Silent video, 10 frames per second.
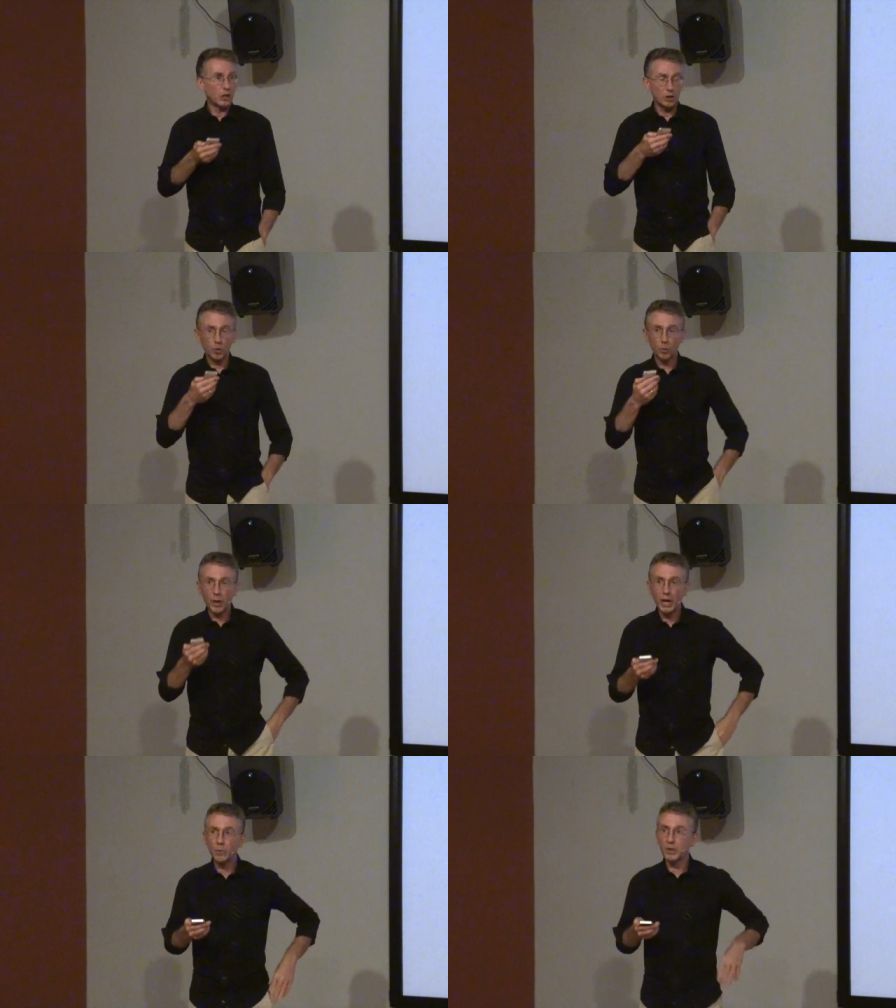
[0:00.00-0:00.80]
The
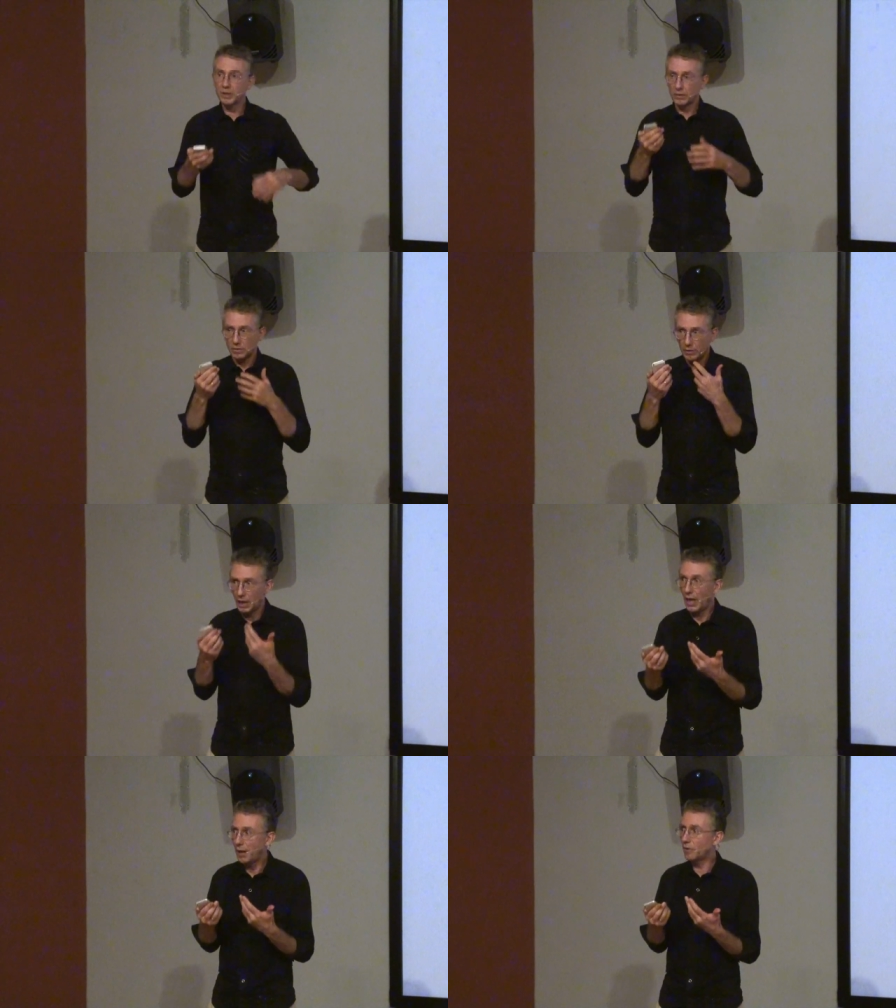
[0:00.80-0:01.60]
way we
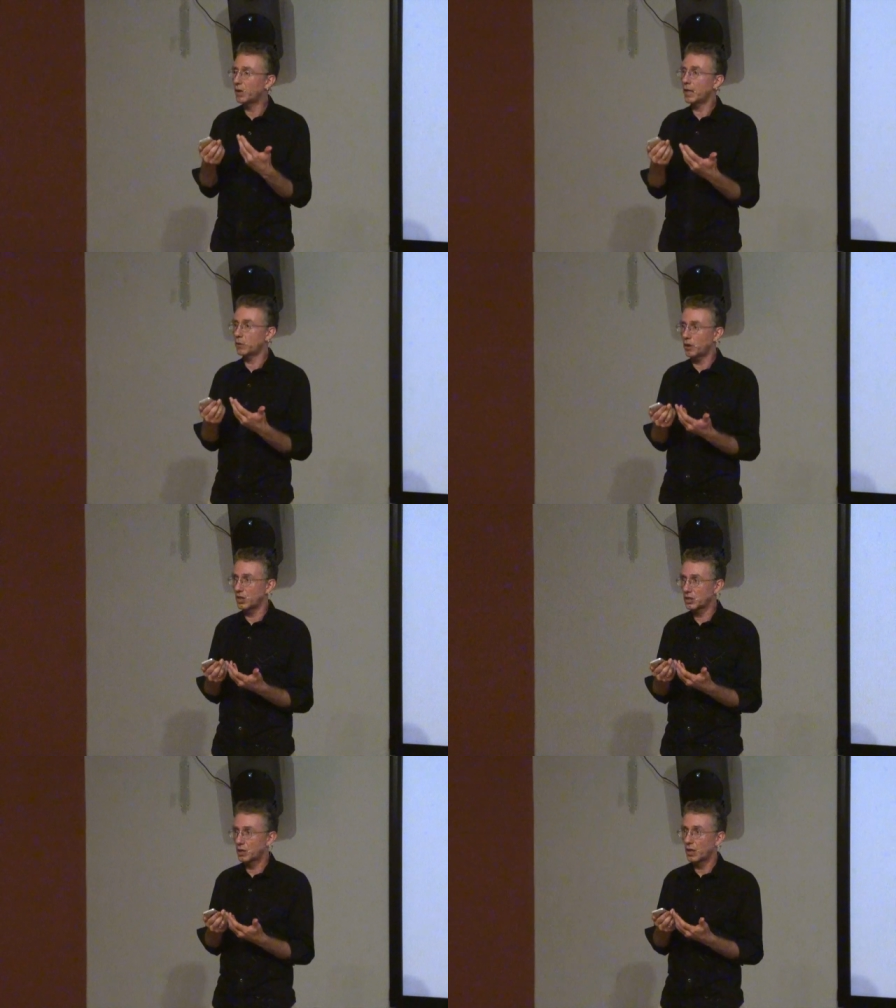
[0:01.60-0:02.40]
have a
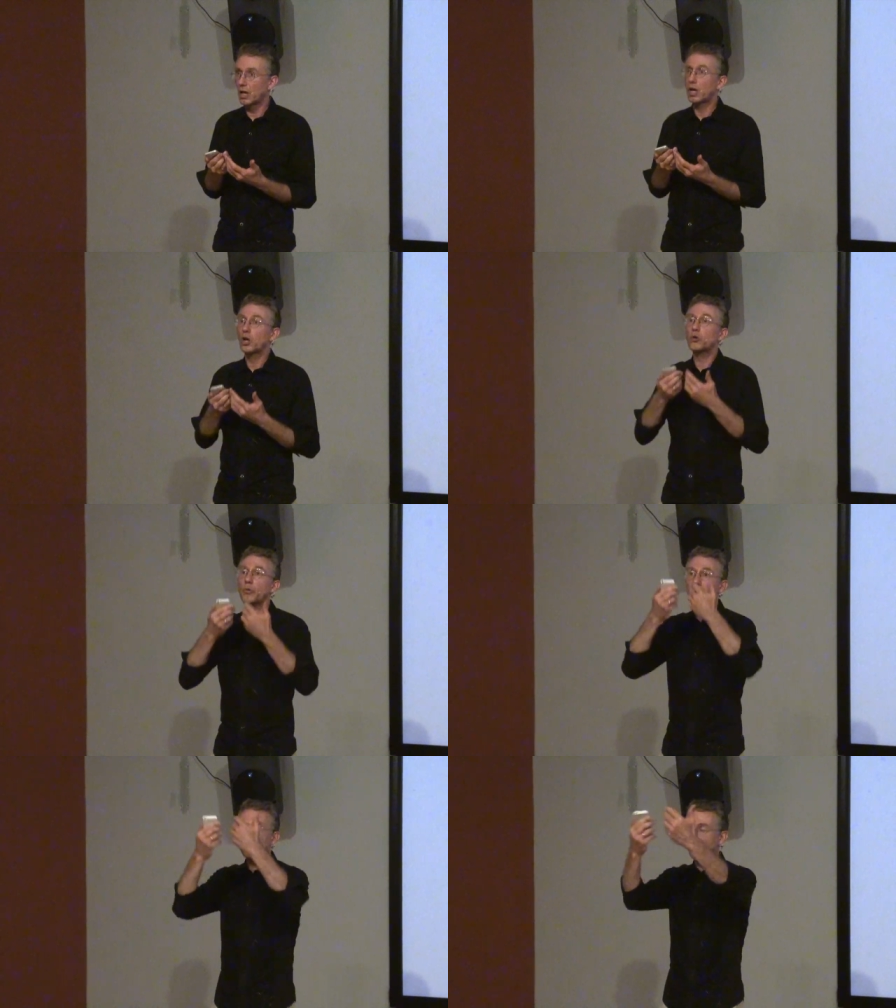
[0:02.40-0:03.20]
language
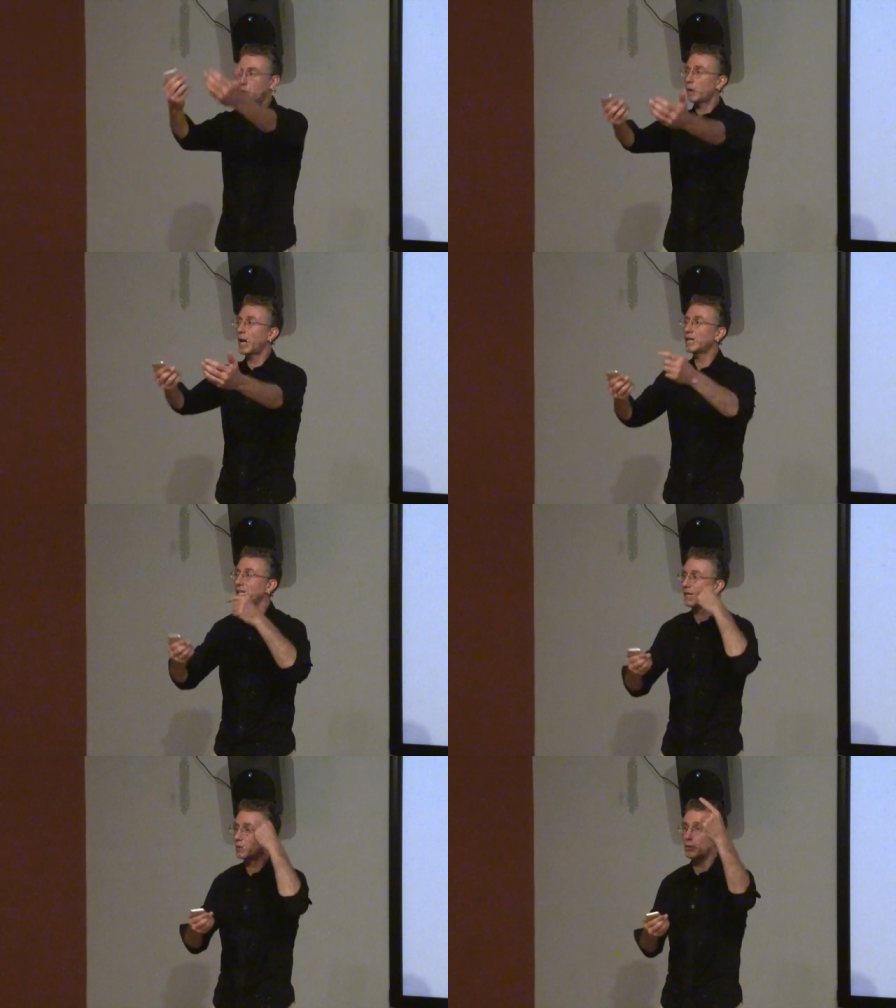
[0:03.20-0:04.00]
creates the
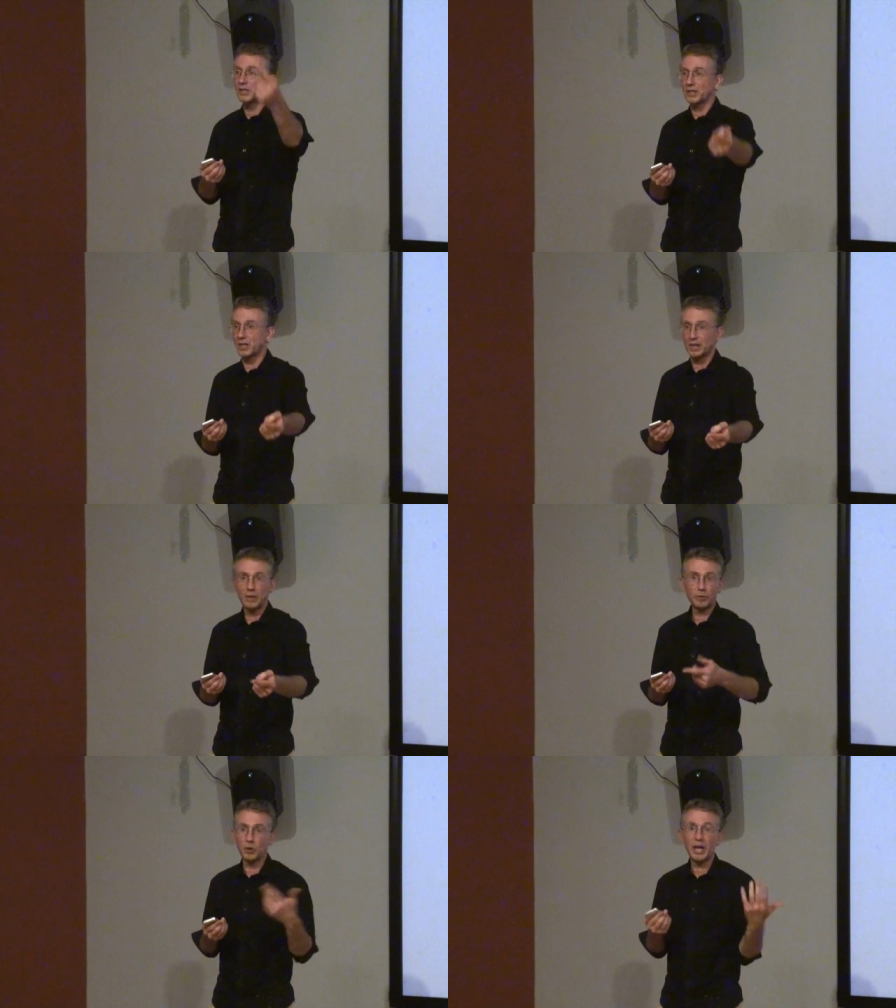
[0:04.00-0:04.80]
reality that we see.
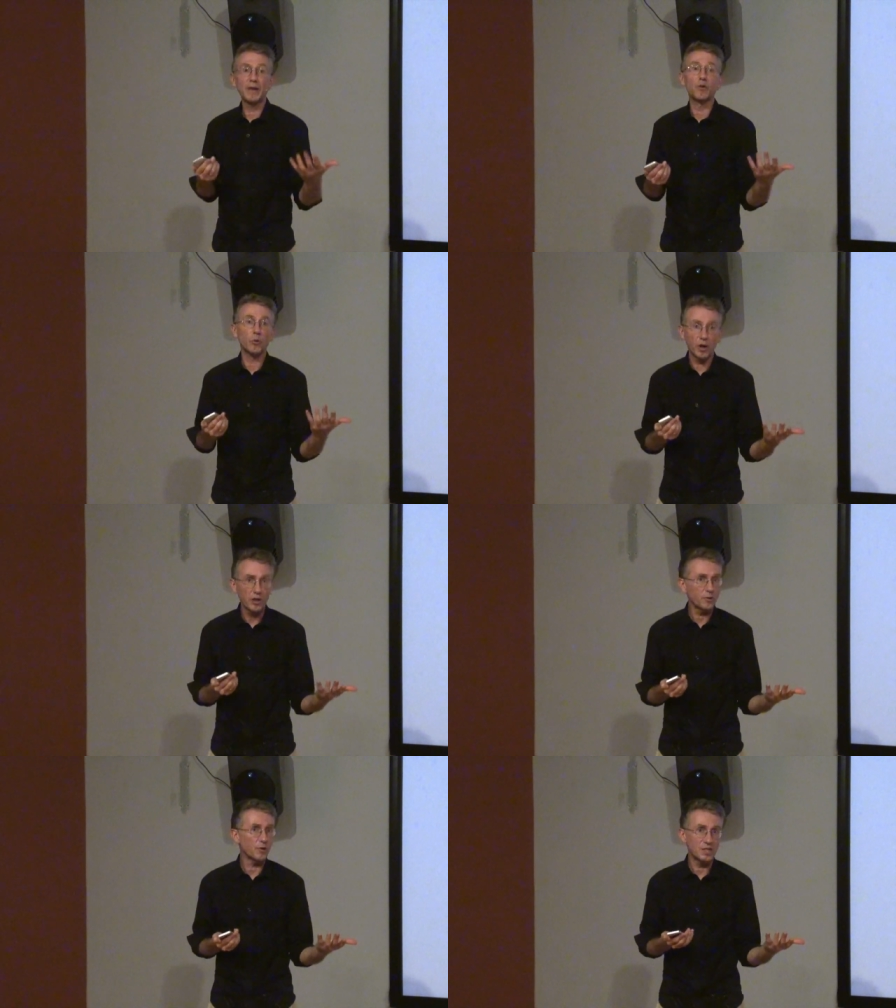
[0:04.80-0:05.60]
If we don't have a
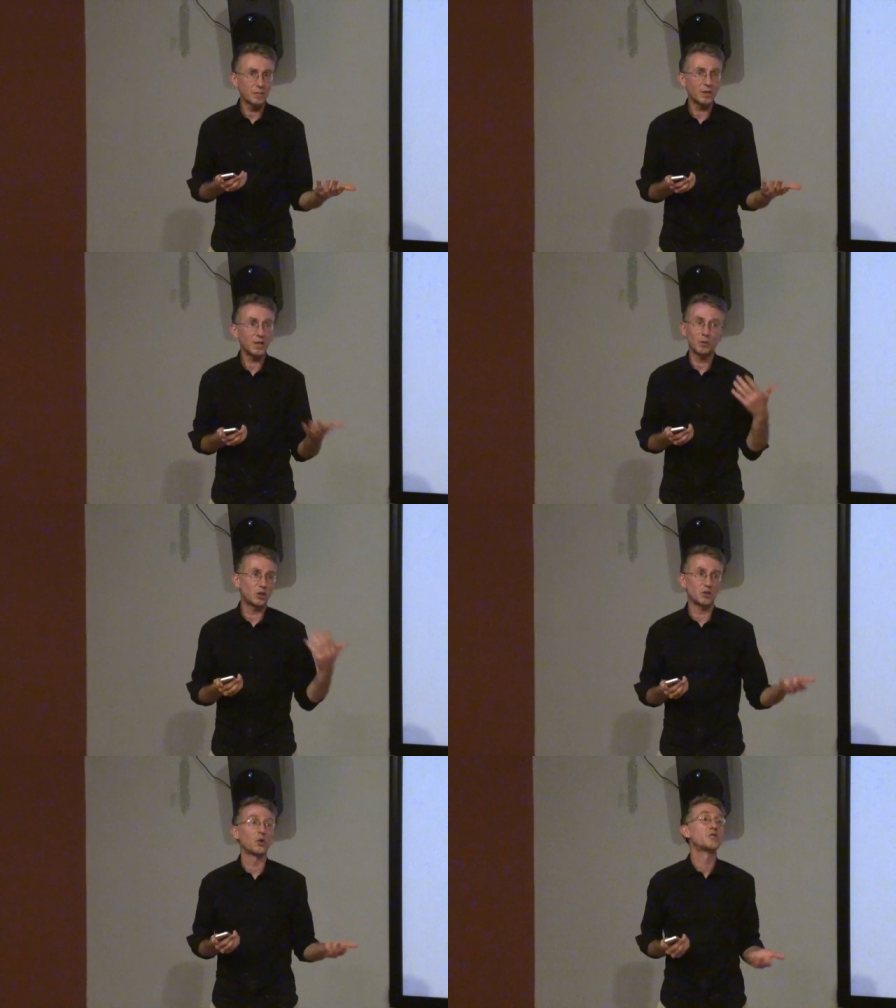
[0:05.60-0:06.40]
words for something, we
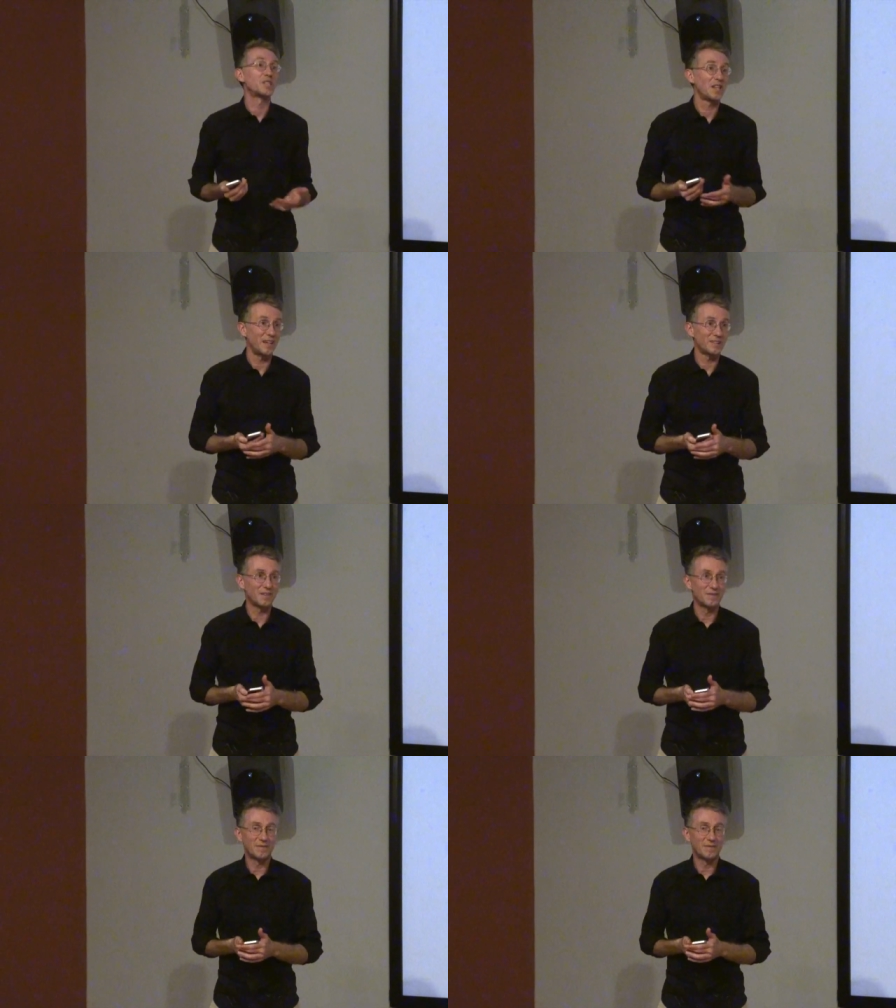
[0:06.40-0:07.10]
just don't see it.